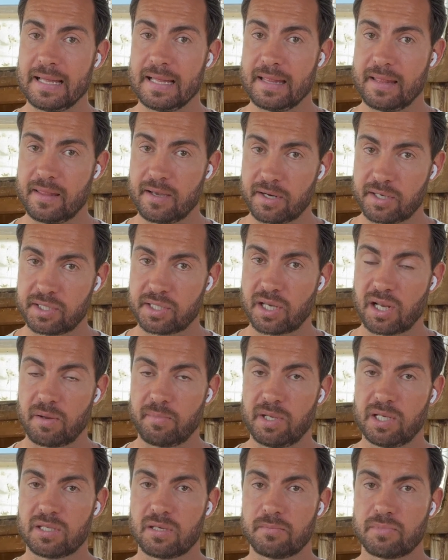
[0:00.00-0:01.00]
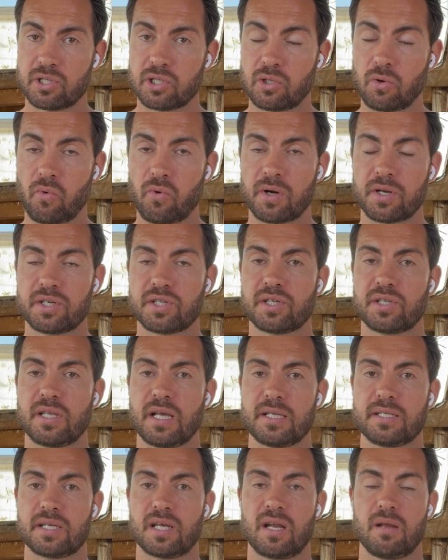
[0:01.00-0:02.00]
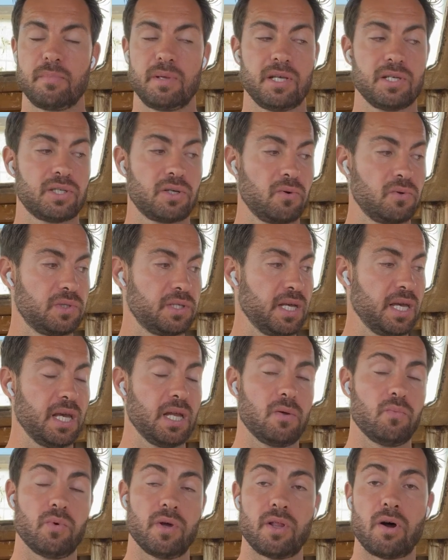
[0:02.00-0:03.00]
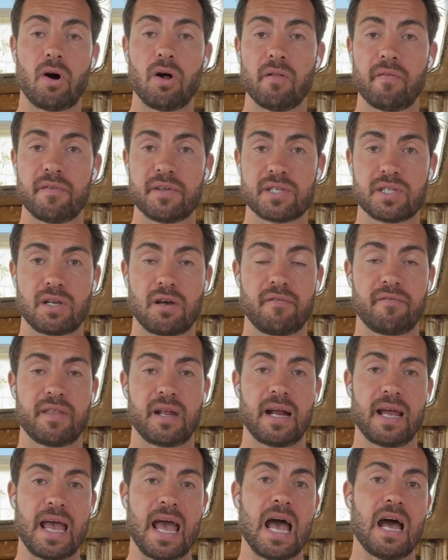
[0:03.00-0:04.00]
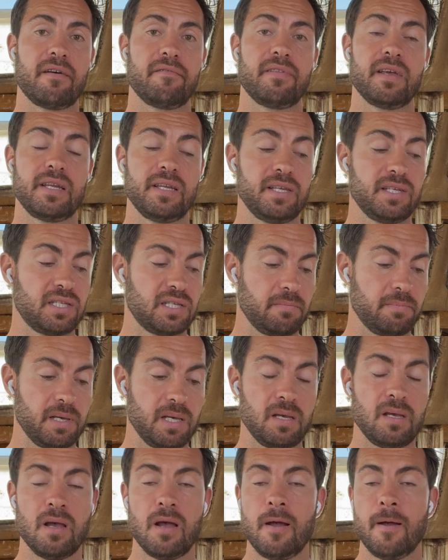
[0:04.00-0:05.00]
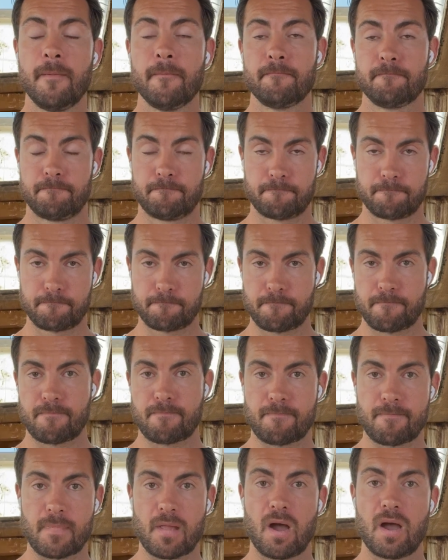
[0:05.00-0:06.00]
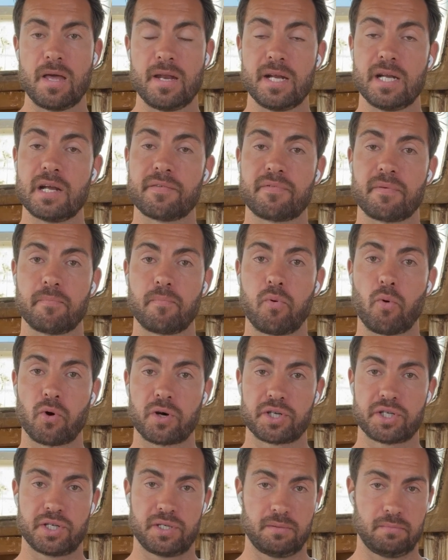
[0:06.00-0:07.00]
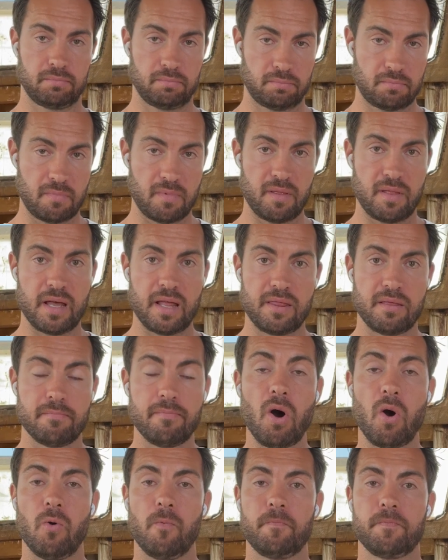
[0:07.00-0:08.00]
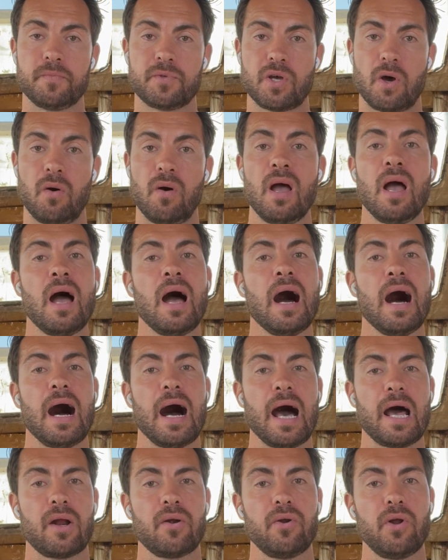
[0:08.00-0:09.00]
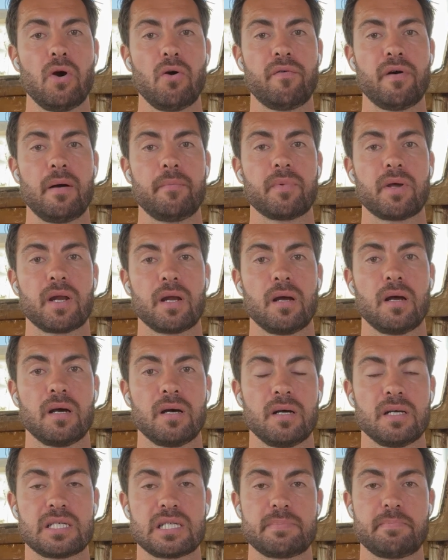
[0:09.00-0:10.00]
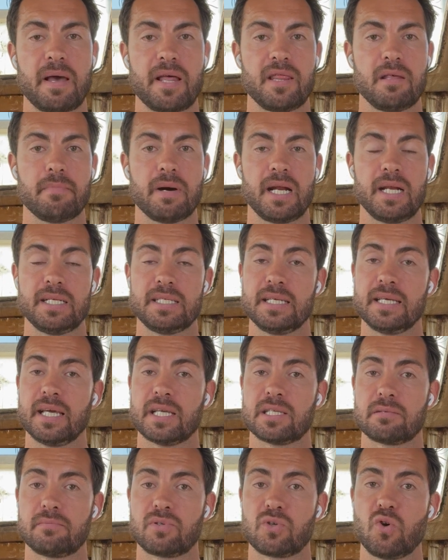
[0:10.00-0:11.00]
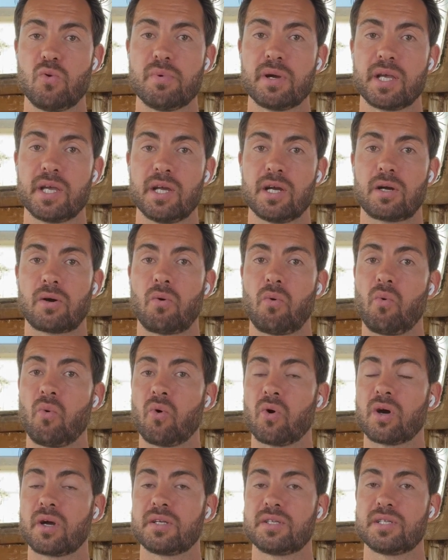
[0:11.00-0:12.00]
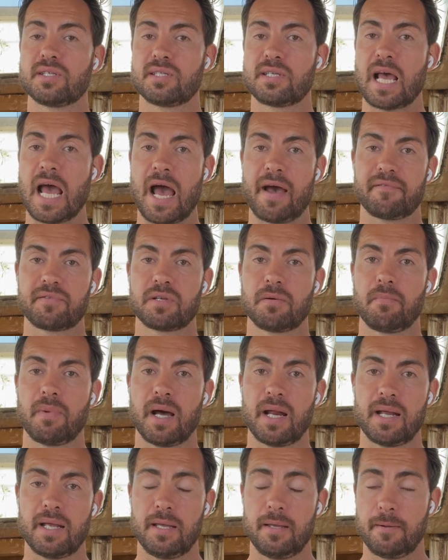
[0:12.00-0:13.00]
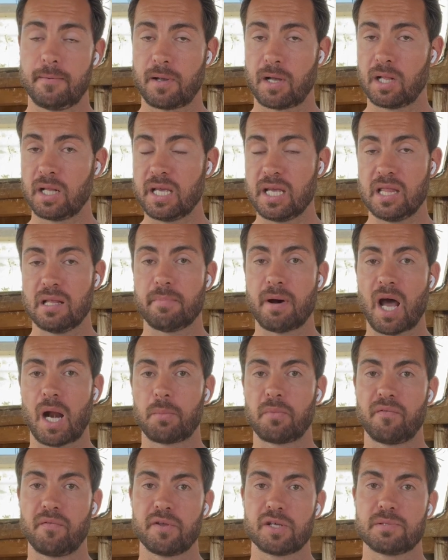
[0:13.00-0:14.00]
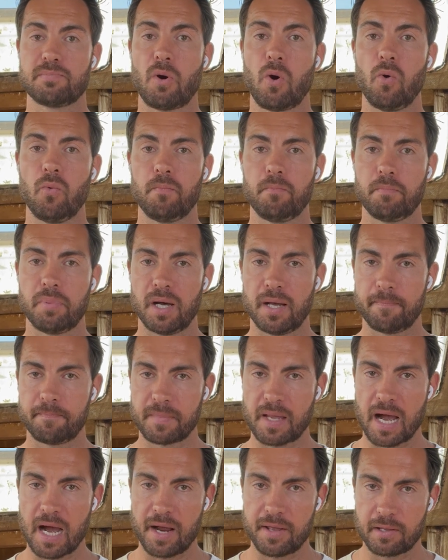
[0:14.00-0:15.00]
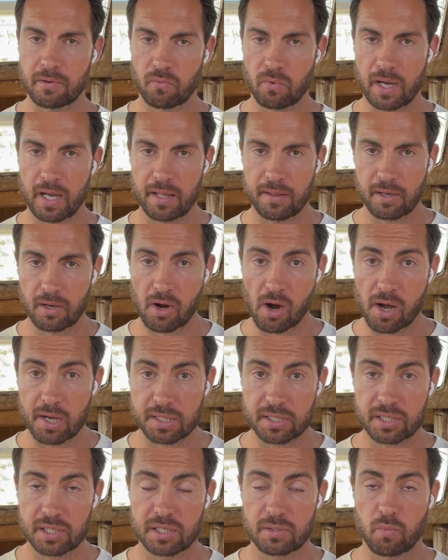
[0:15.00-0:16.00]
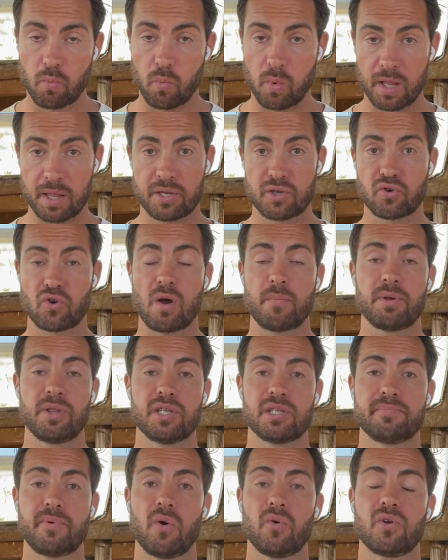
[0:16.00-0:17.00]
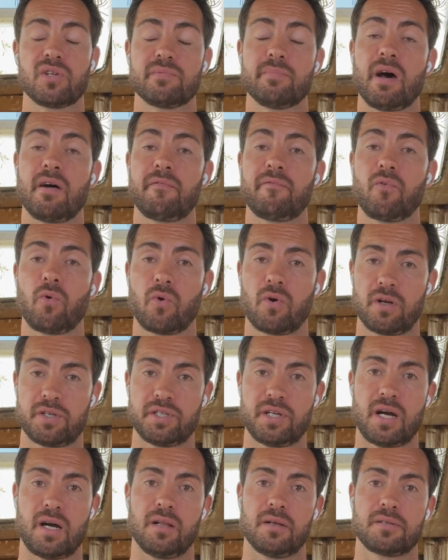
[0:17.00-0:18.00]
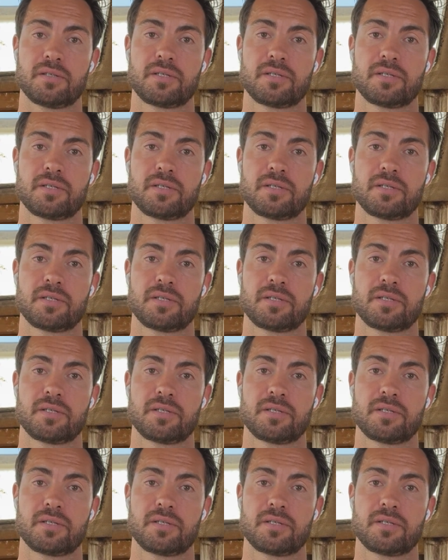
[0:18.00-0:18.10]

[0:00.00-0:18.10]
there's going to be some storage that's going to be associated with all of the stuff that I have that needs to be in a different portion than the boat. So I don't know if I'm gonna spend the money to get some scuba gear or just have somebody clean the bottom of this boat, but either way, the costs with scrubbing this boat is about $400.